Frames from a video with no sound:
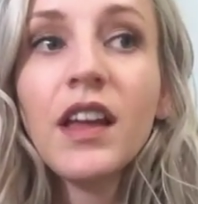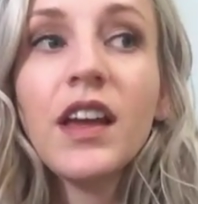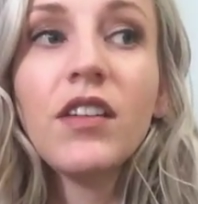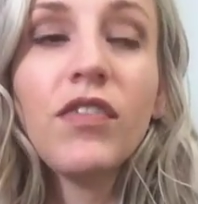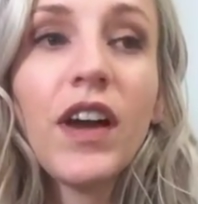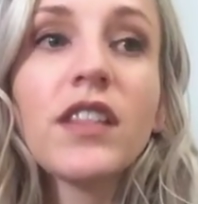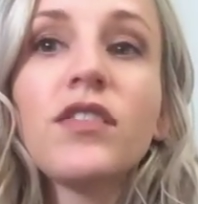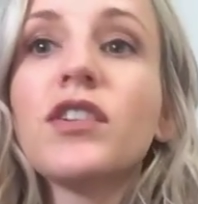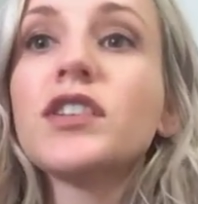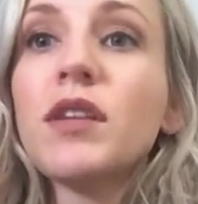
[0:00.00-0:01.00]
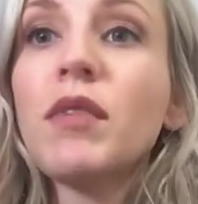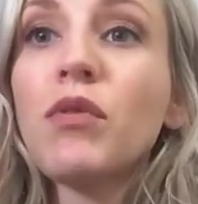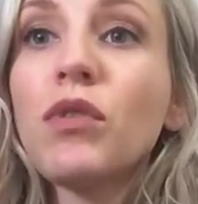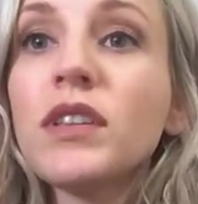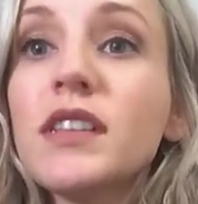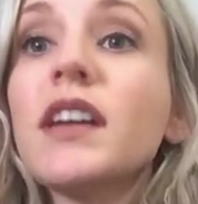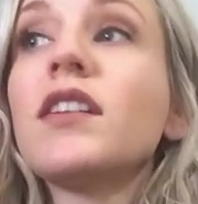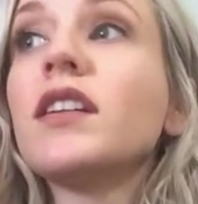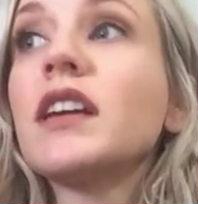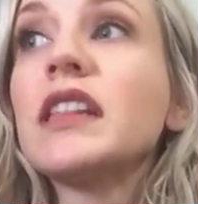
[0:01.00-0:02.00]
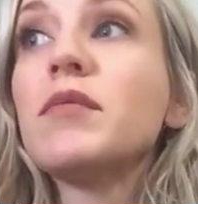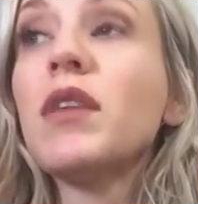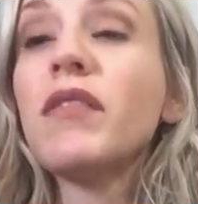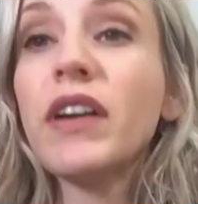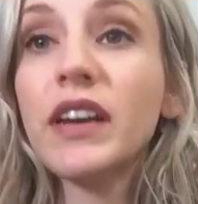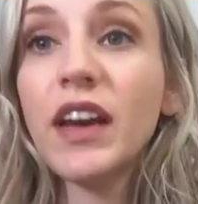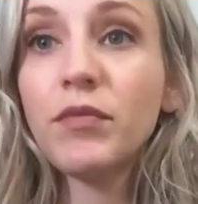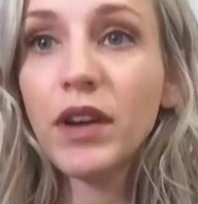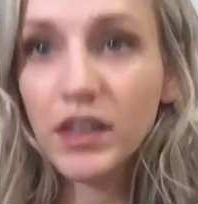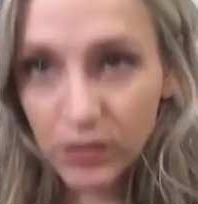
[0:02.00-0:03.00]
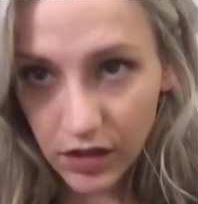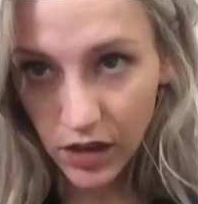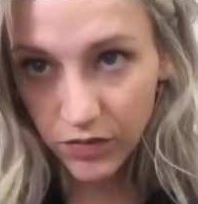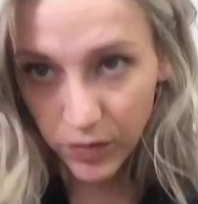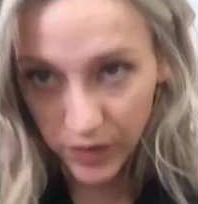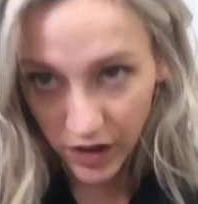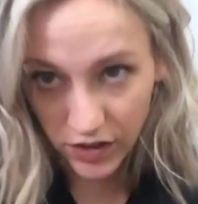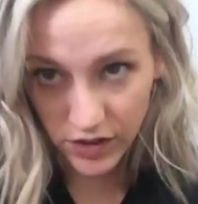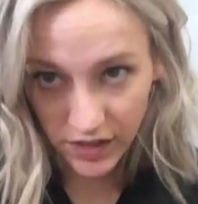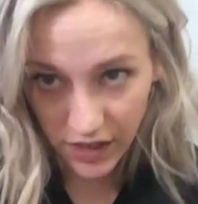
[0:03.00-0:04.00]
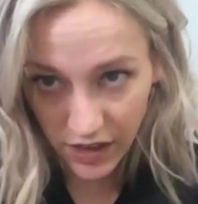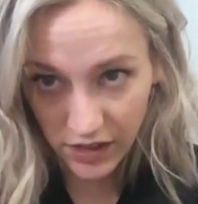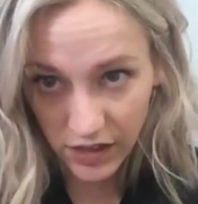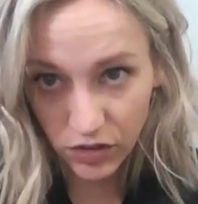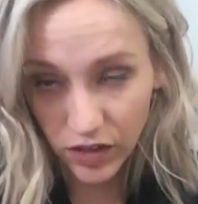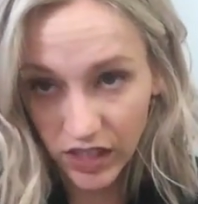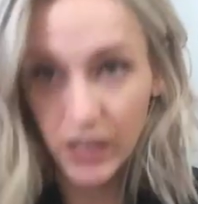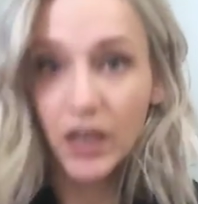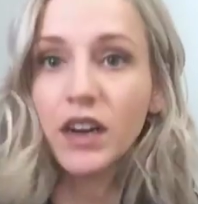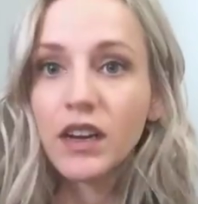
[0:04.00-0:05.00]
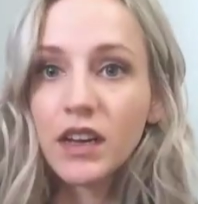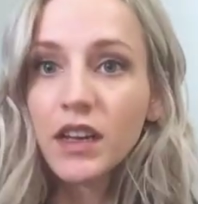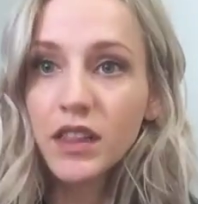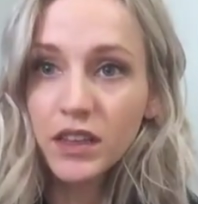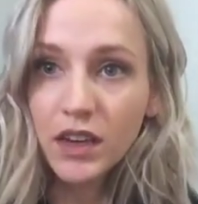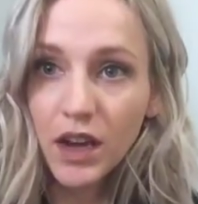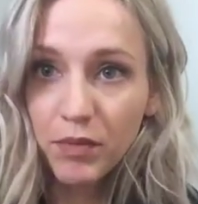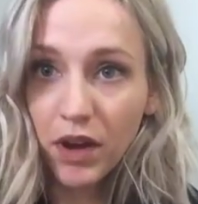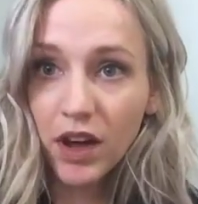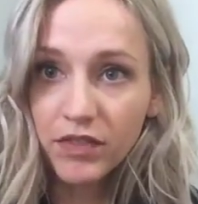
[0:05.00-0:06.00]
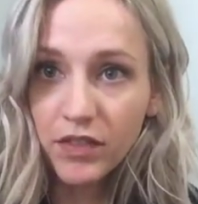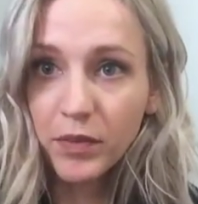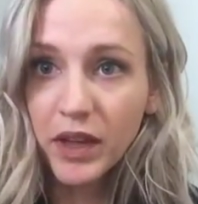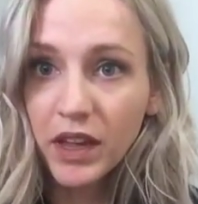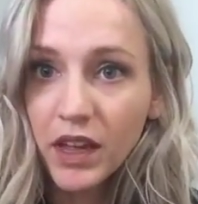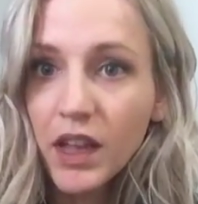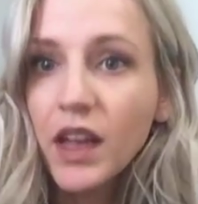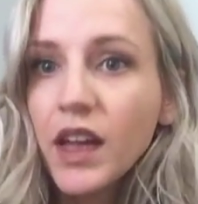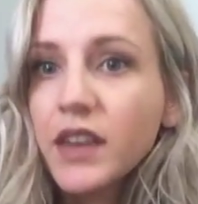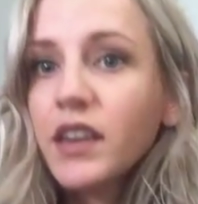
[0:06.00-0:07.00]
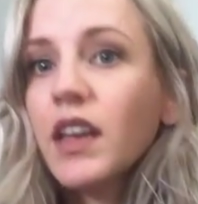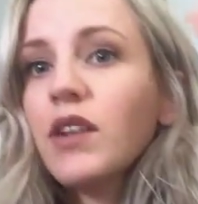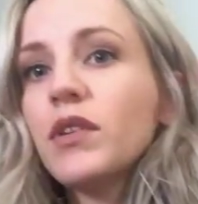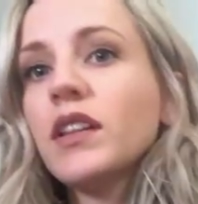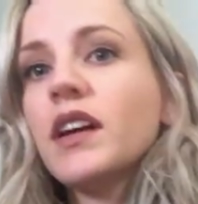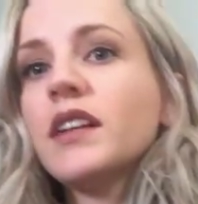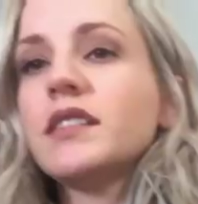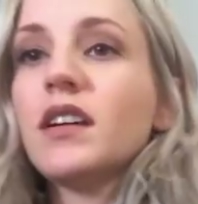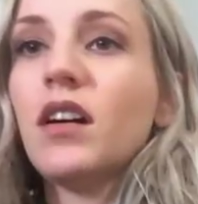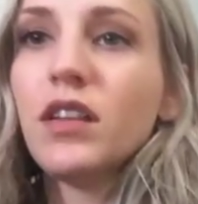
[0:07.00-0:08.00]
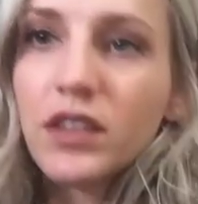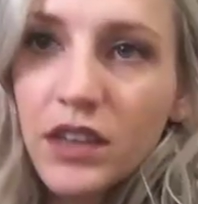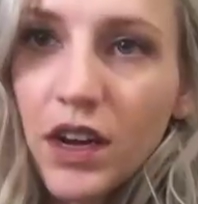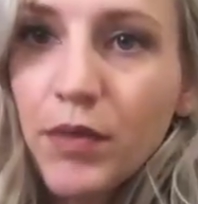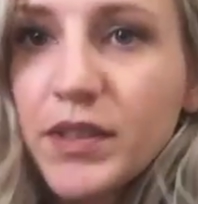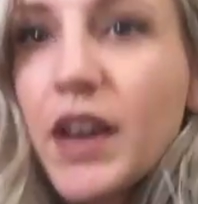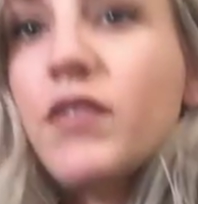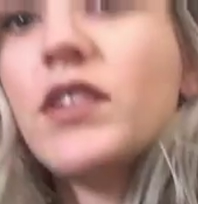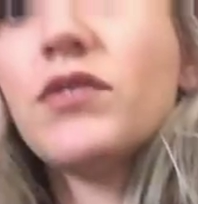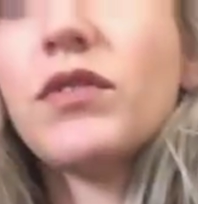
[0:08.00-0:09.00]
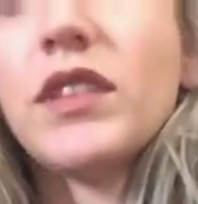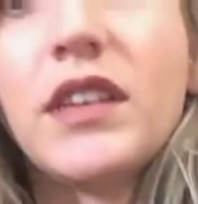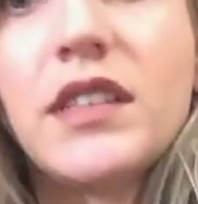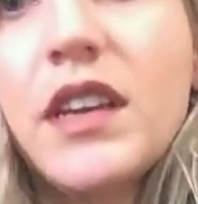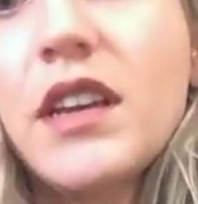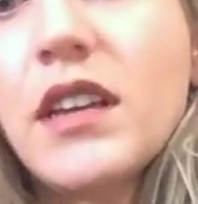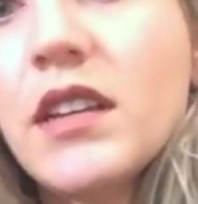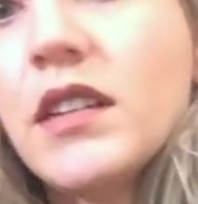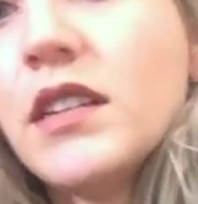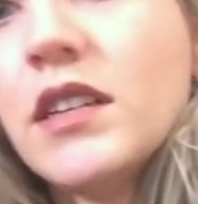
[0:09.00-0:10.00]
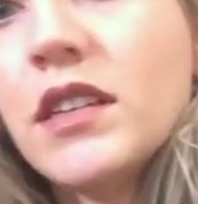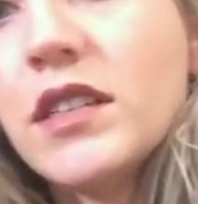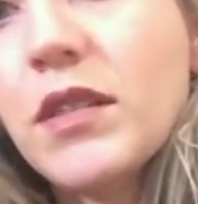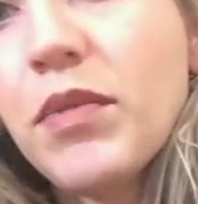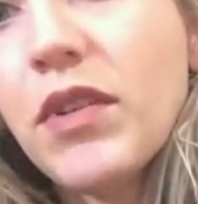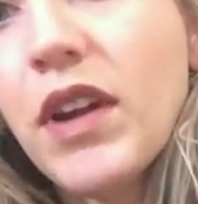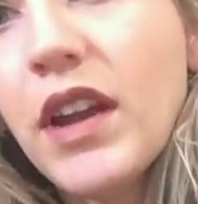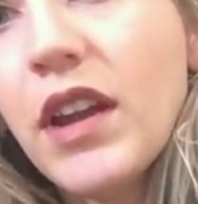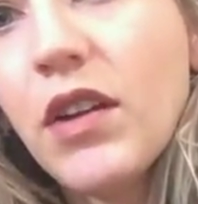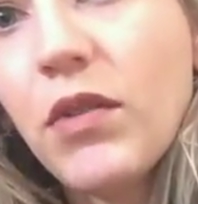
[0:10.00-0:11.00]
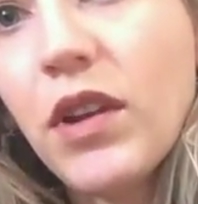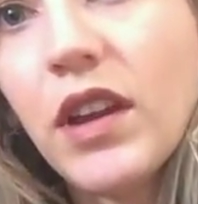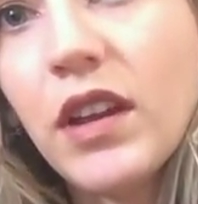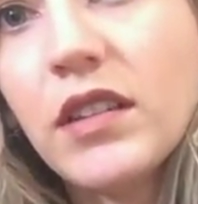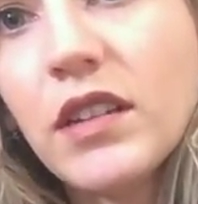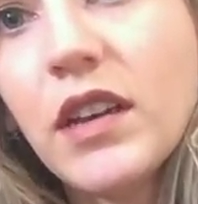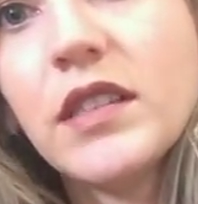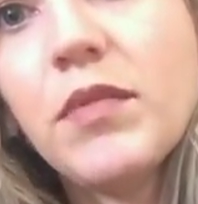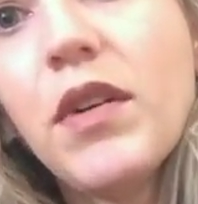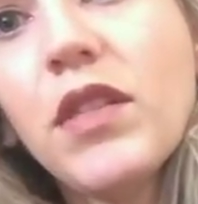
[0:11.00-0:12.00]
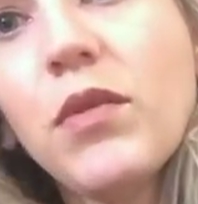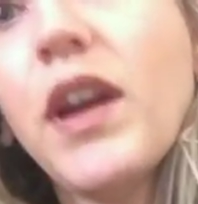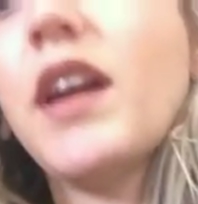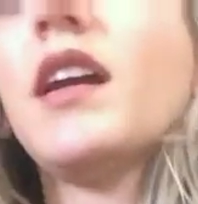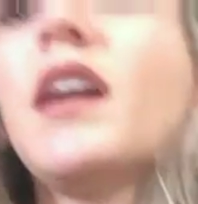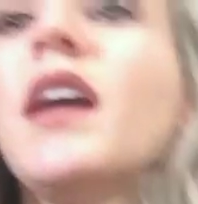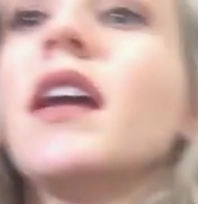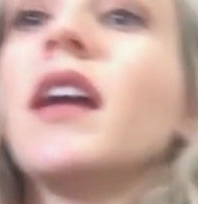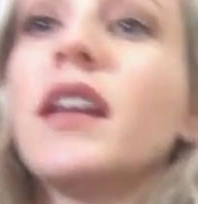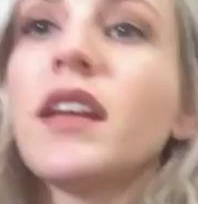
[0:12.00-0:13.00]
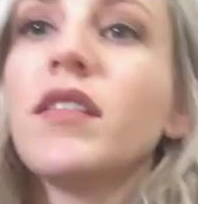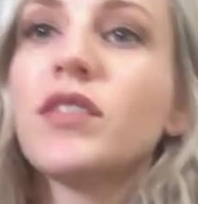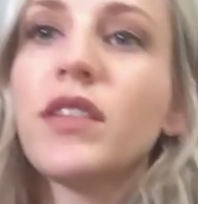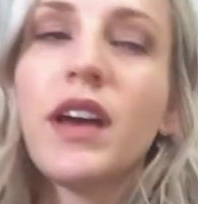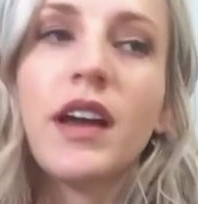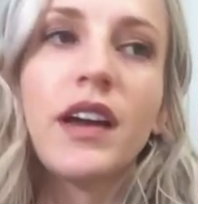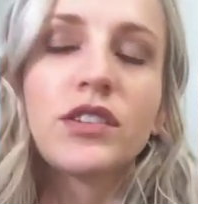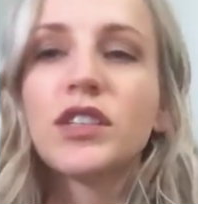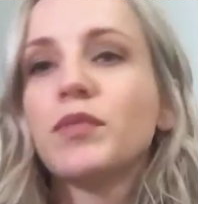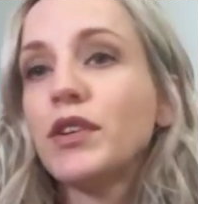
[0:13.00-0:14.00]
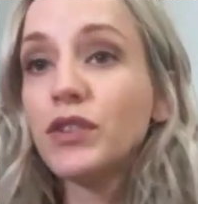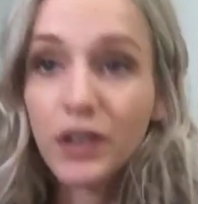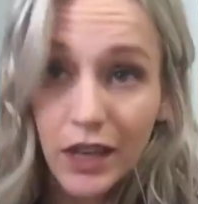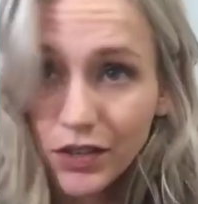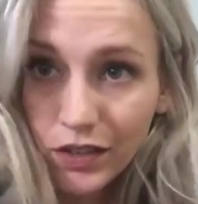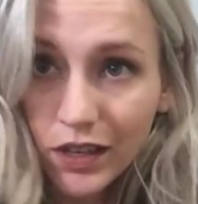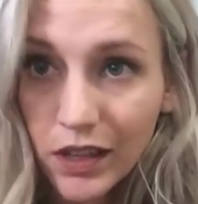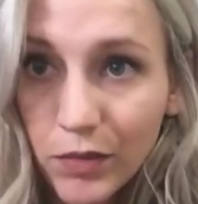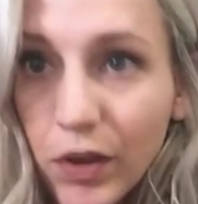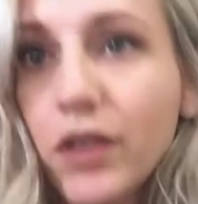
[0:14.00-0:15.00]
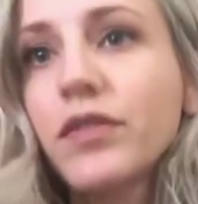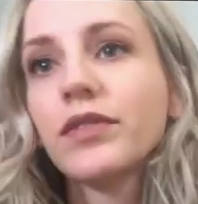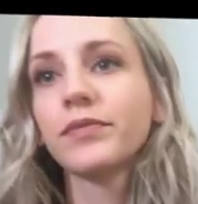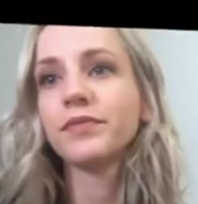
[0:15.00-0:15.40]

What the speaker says: In fact, the first time I wore these, I couldn't get them off. I had to have my husband come from the other side and literally tug the top off of me until I realized that all the tops have this releasing zipper right here where you can unzip all the way, and it gives you that extra space you can actually take them off.